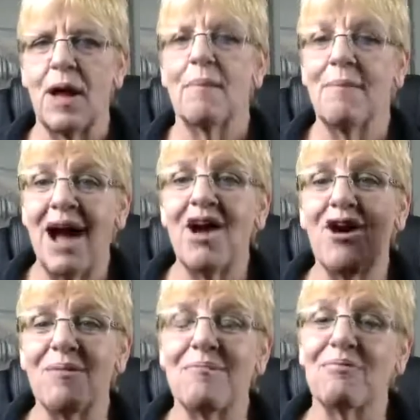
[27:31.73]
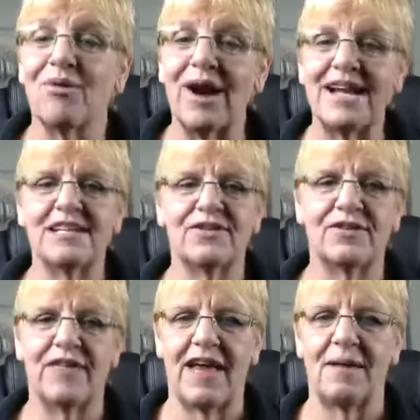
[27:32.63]
My heart breaks for
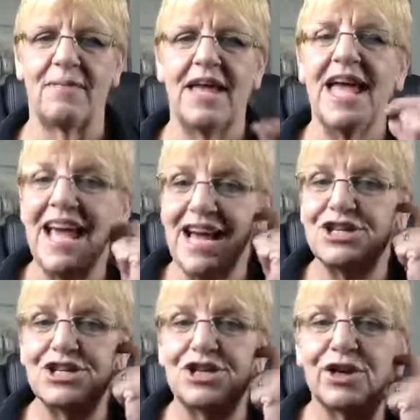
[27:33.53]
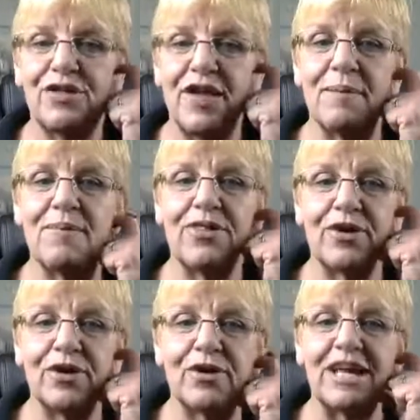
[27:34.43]
them. It took them
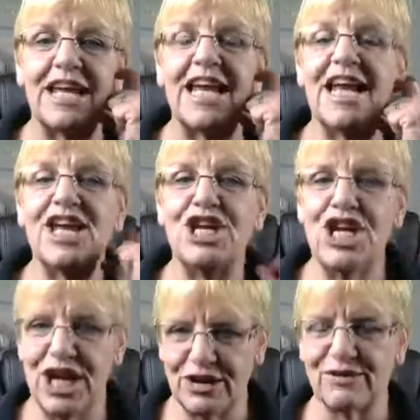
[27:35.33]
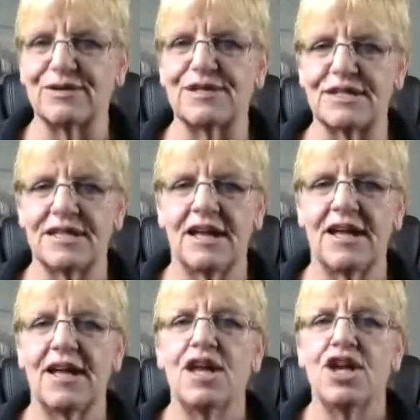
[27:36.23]
30 years.
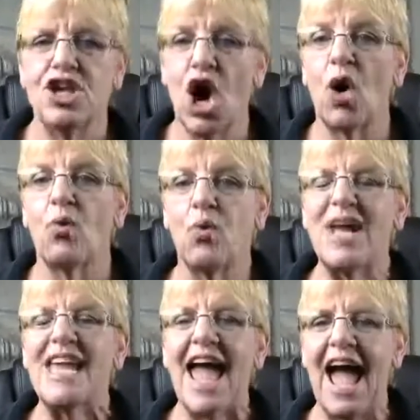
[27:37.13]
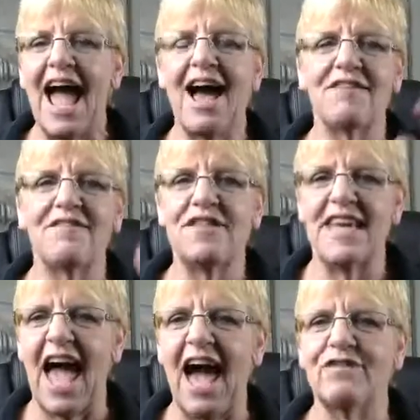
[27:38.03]
Y'all, we have the
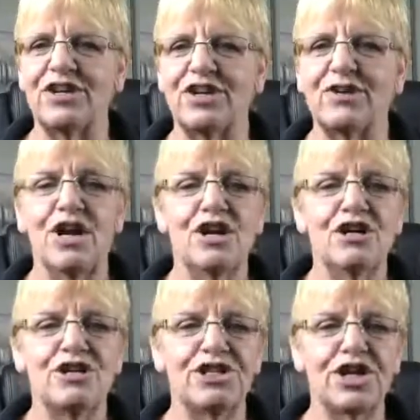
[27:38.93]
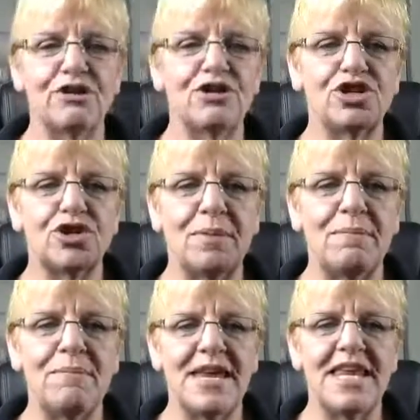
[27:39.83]
avenue. Social
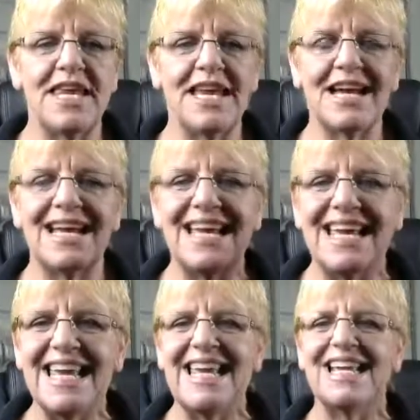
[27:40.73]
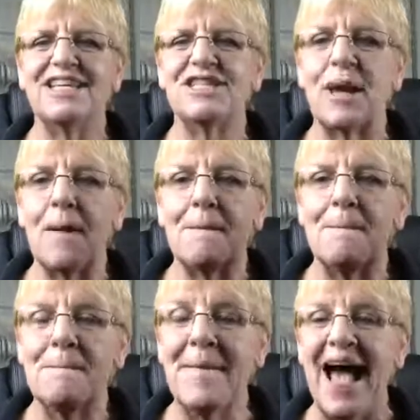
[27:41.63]
media is
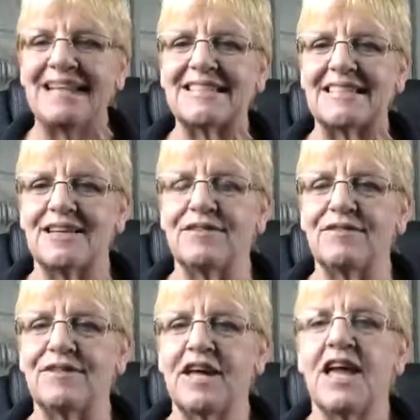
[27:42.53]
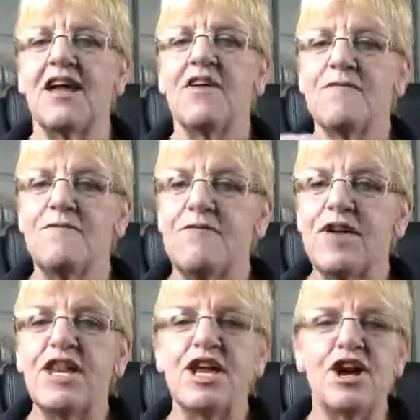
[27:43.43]
massive.
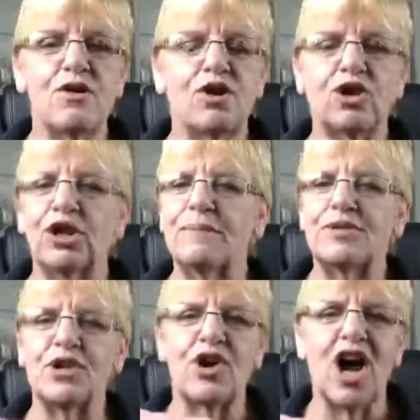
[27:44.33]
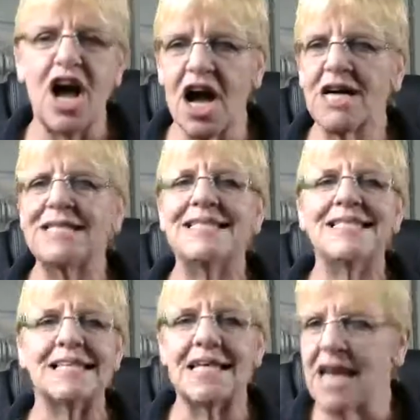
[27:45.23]
Video clips are
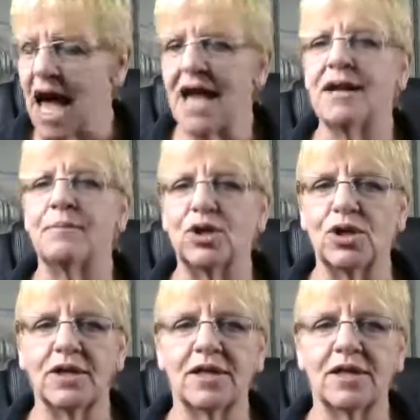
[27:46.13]
undeniable.